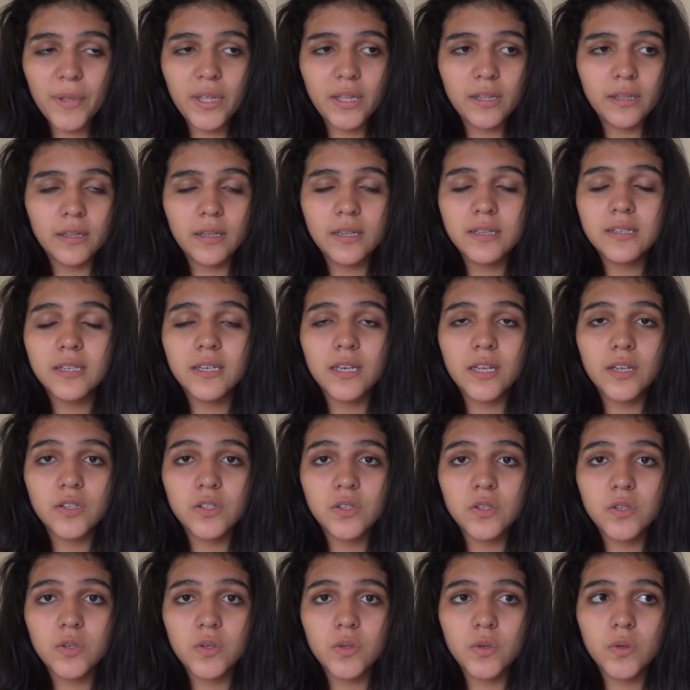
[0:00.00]
listening
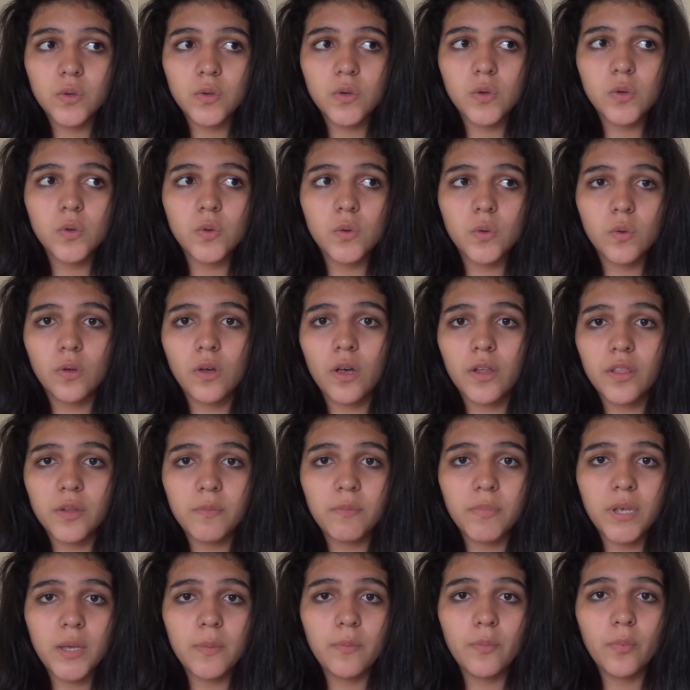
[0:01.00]
to other
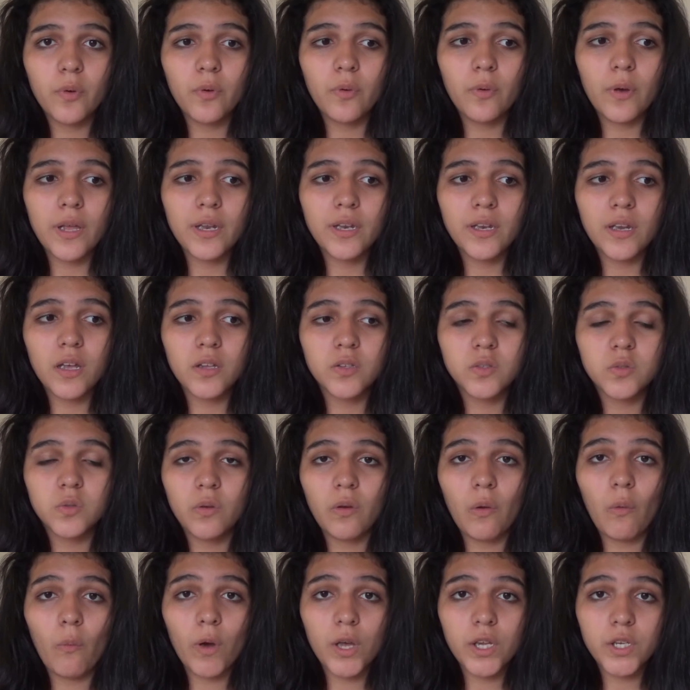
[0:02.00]
people and not
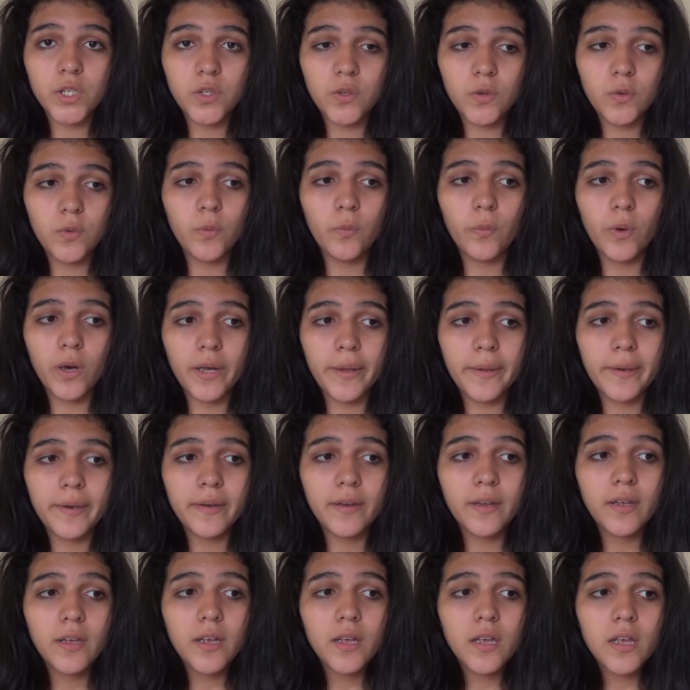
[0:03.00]
doing what you want.
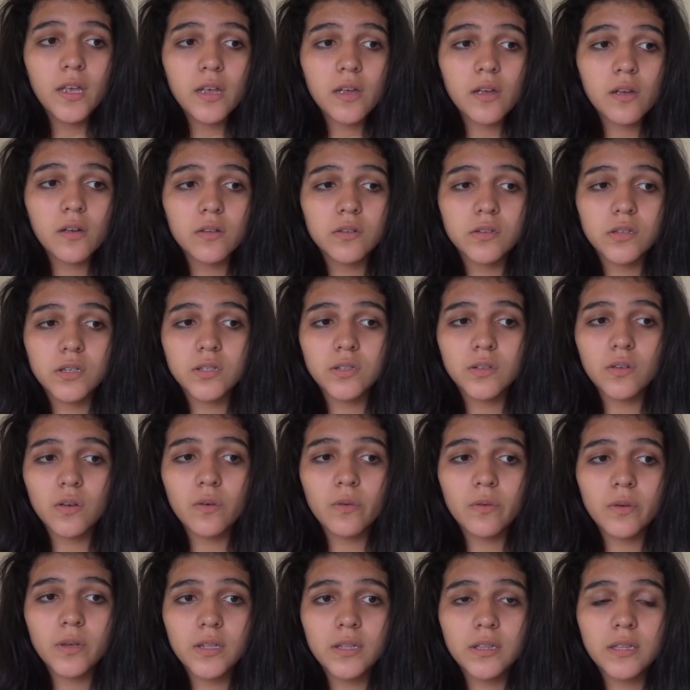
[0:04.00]
Because it's
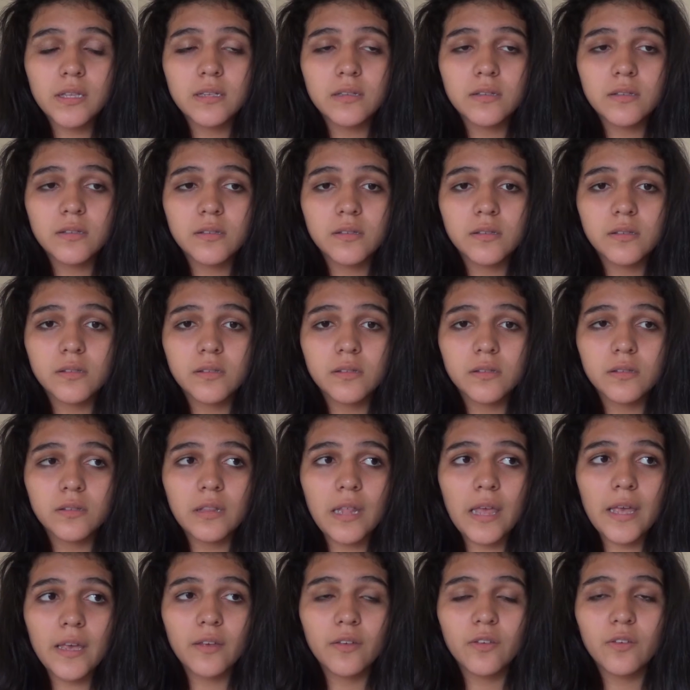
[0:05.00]
always this,
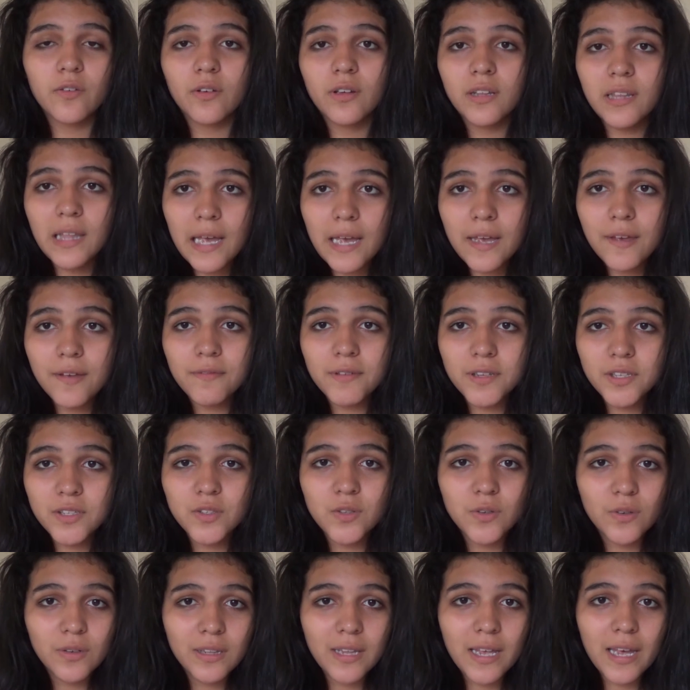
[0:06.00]
like, your life is
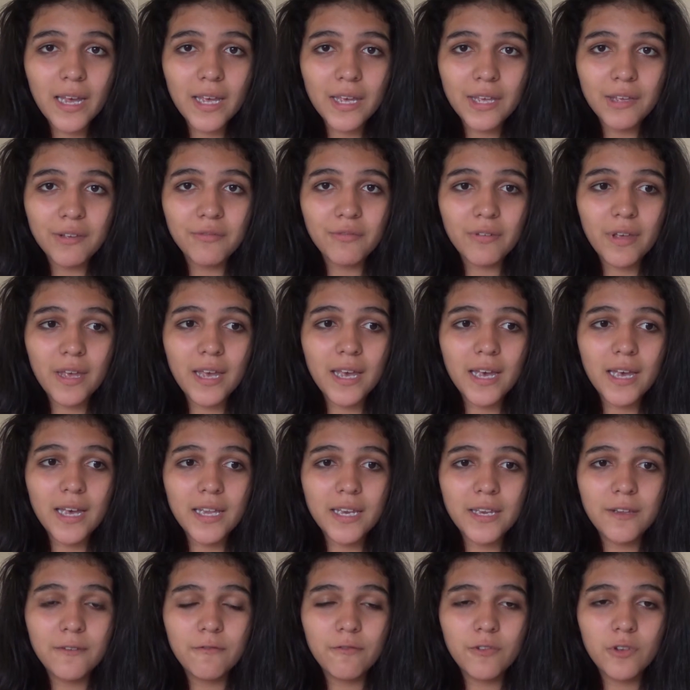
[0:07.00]
your life,
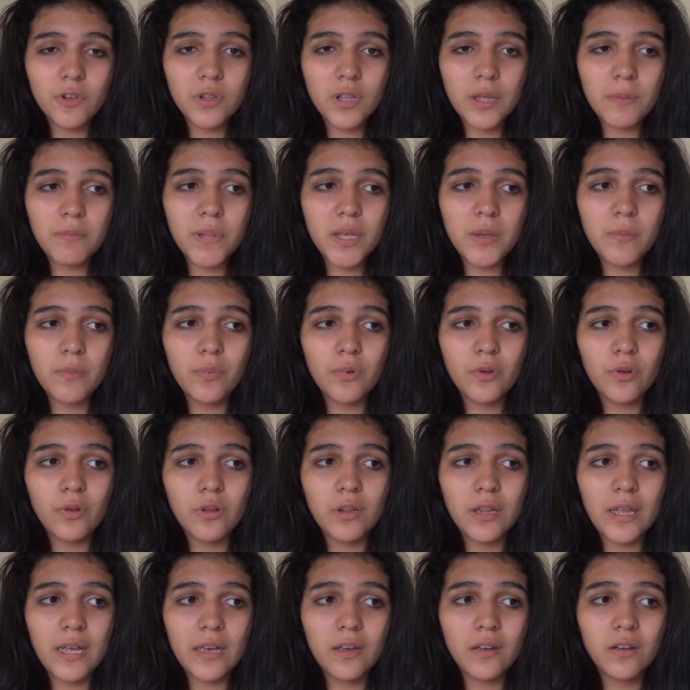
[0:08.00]
and if you let people
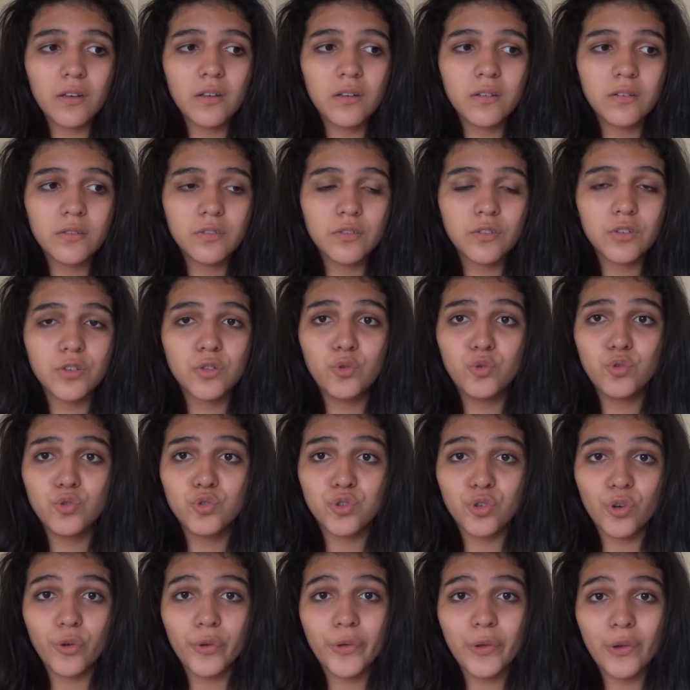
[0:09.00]
like
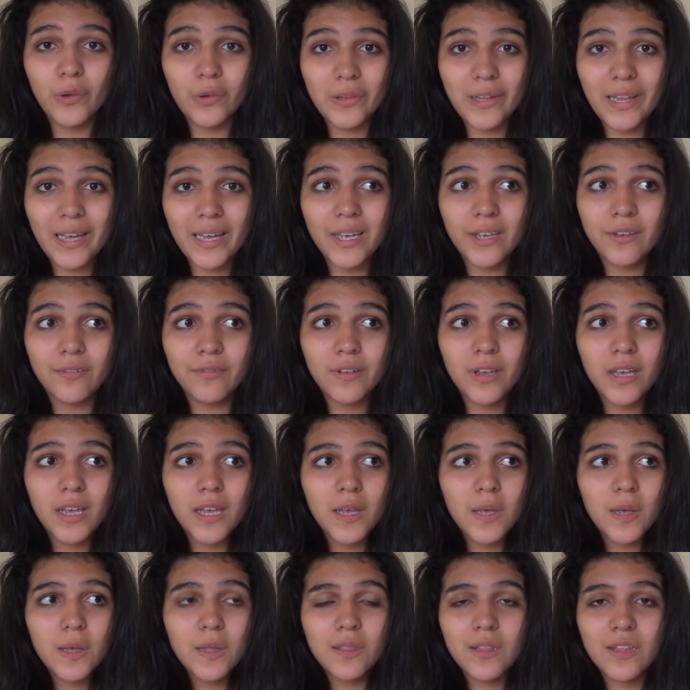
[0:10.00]
control your
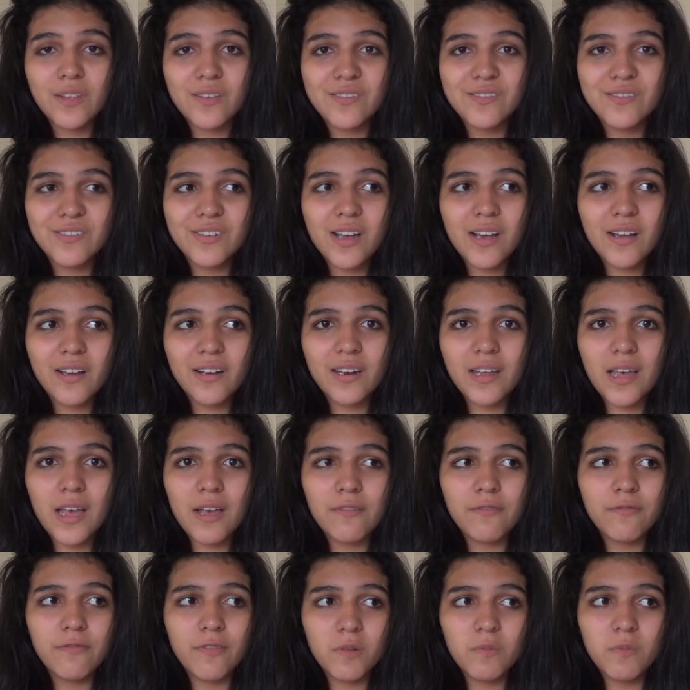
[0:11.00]
life, then you're not gonna
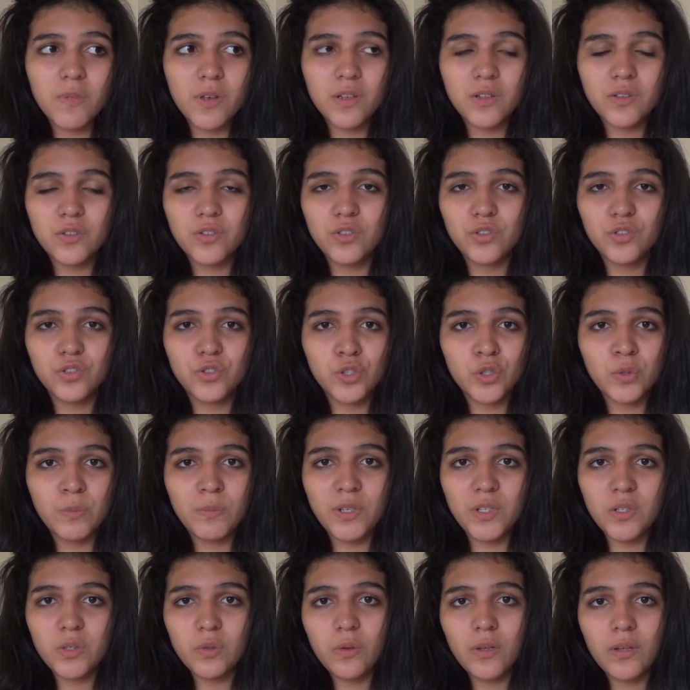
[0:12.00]
have fun, because you're just gonna
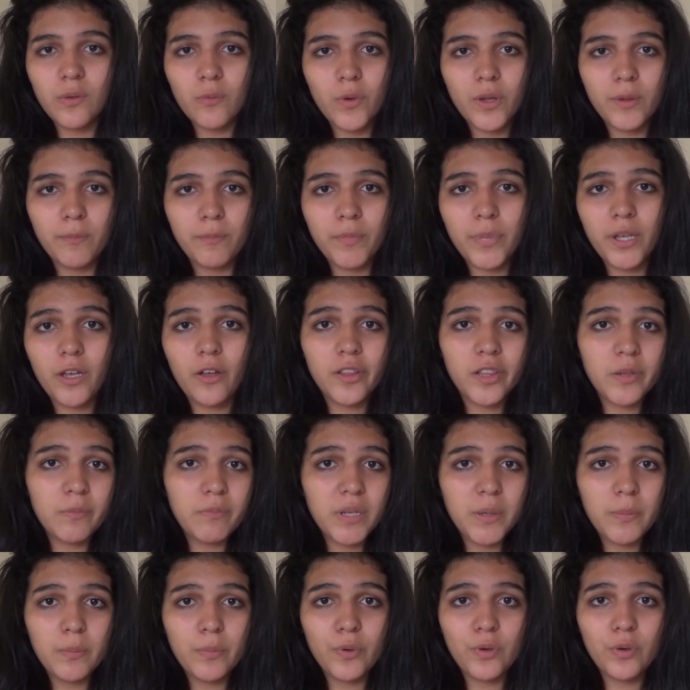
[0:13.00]
be doing what other
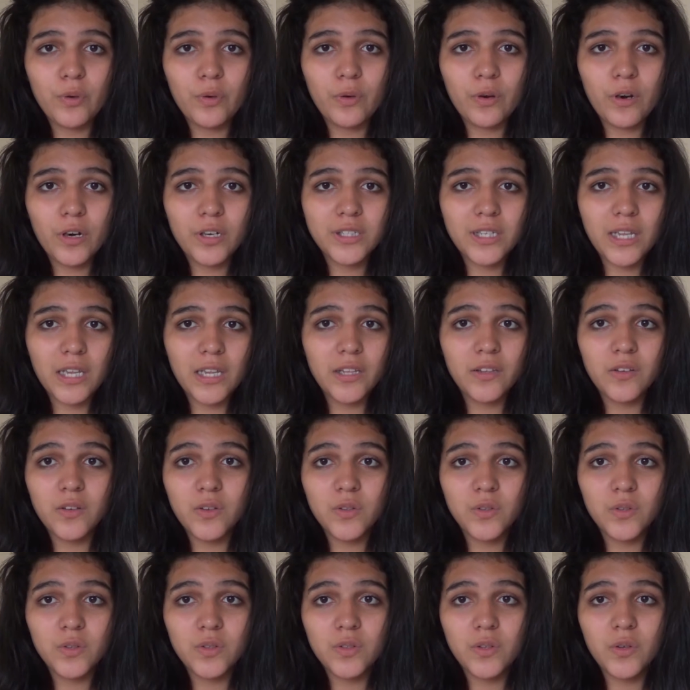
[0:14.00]
people are telling you
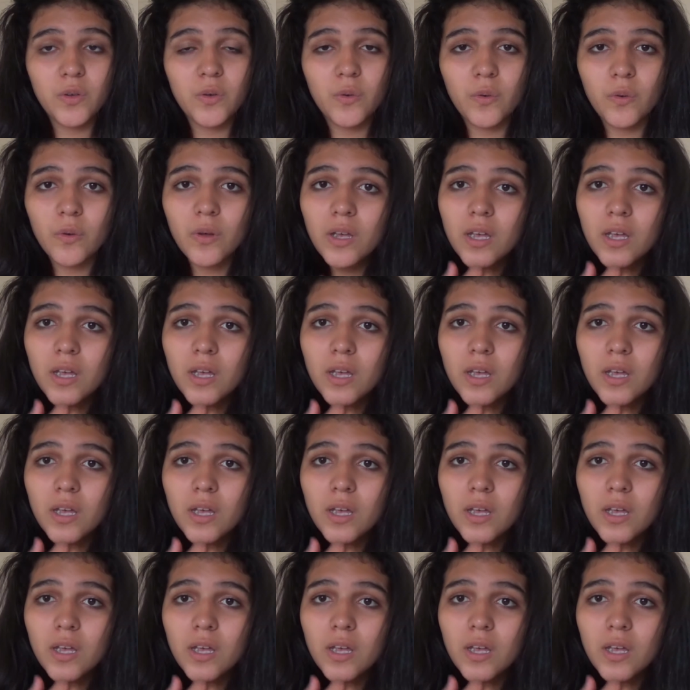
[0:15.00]
to do